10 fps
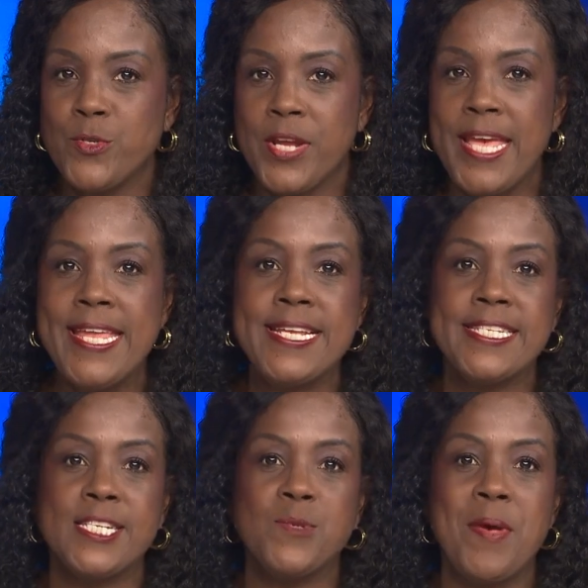it
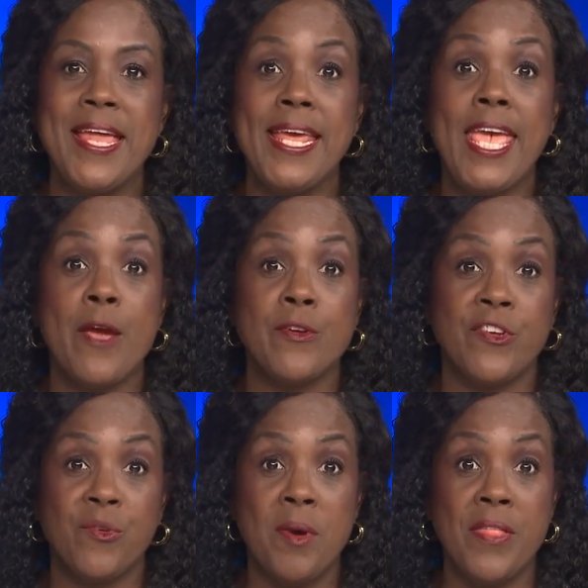is Hispanic
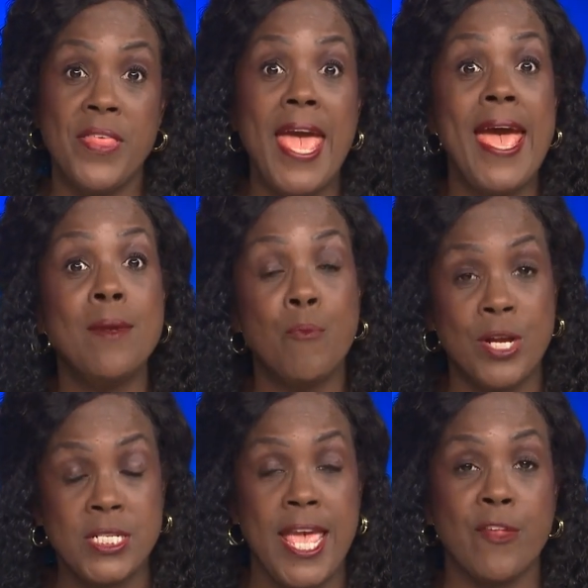Heritage Month and
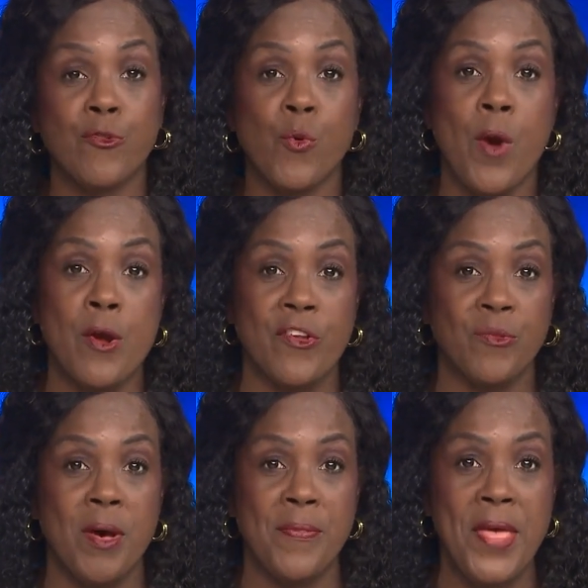Breast Cancer
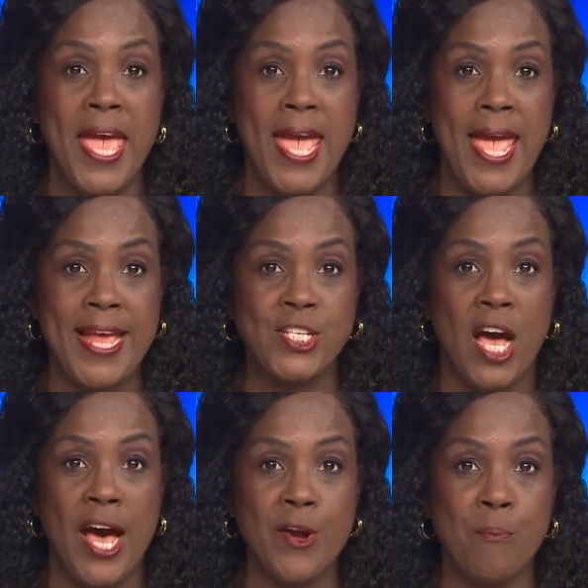Awareness Month. And
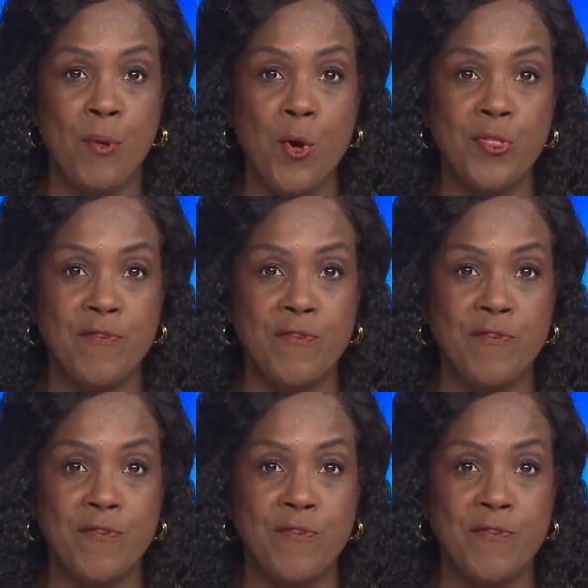to honor both